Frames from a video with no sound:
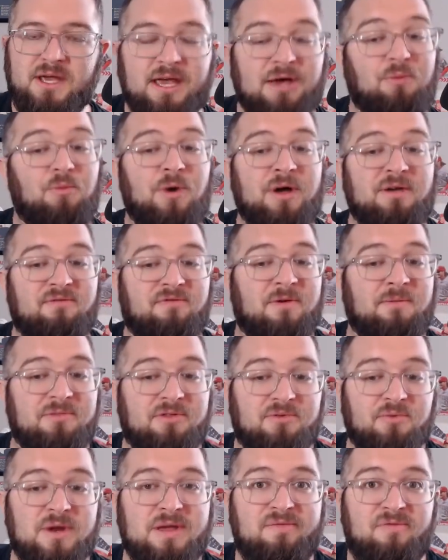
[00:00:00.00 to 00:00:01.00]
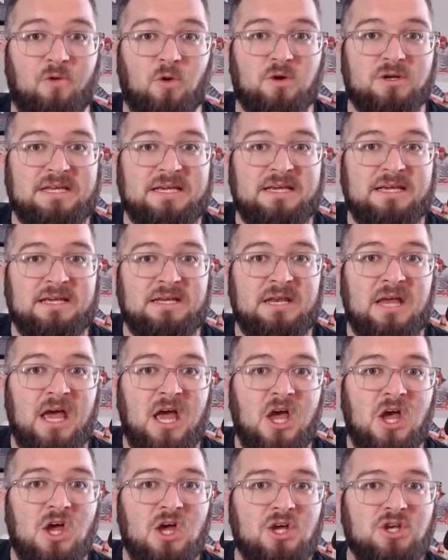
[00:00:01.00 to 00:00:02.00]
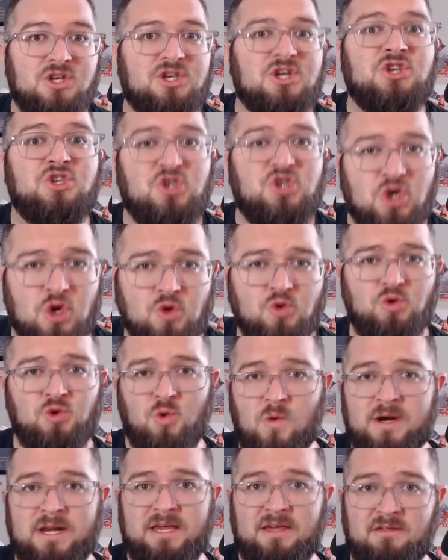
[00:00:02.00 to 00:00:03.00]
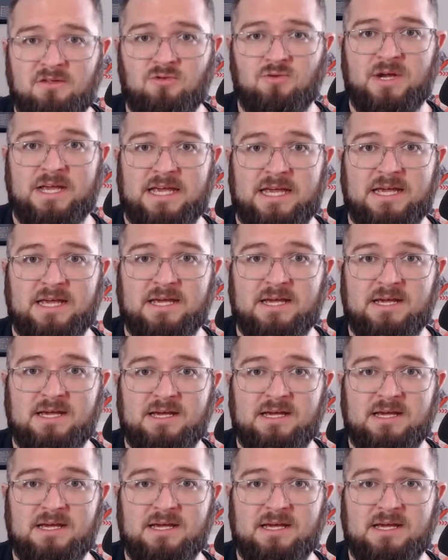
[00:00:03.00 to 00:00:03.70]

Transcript: It went from 314 to 223.